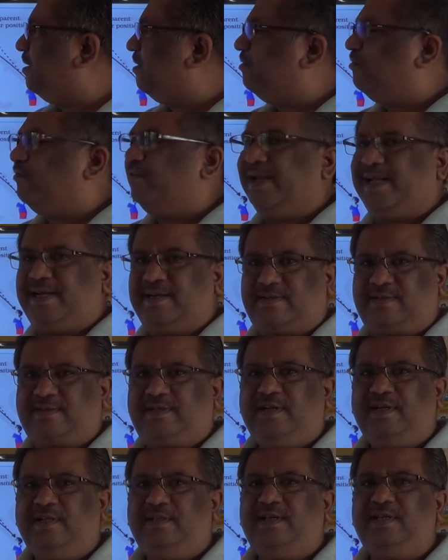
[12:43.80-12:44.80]

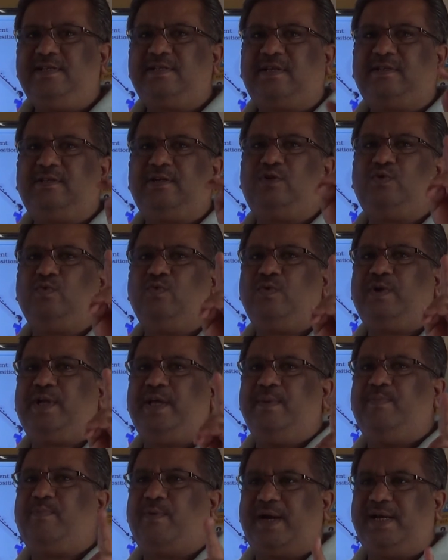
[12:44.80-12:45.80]
flickers. These are the 2
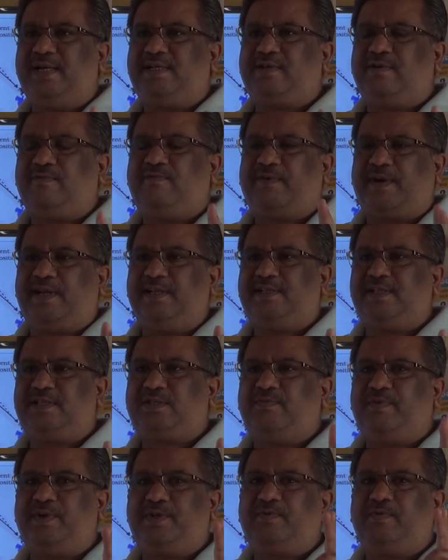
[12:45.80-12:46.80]
key points,
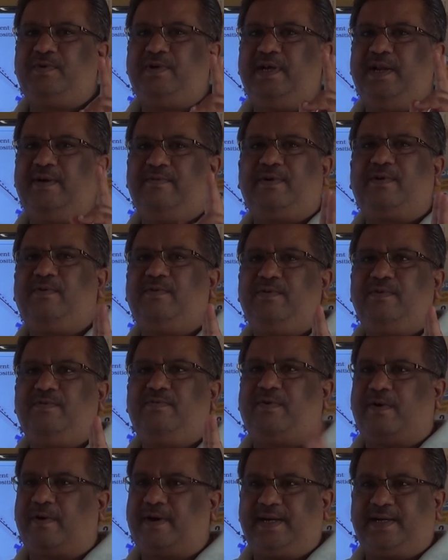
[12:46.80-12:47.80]
phrases. We should never
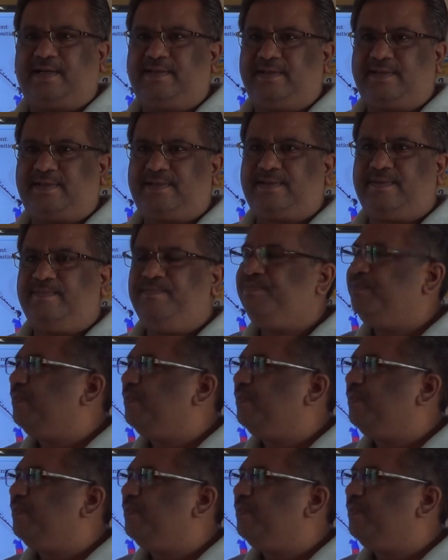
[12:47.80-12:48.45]
forget this.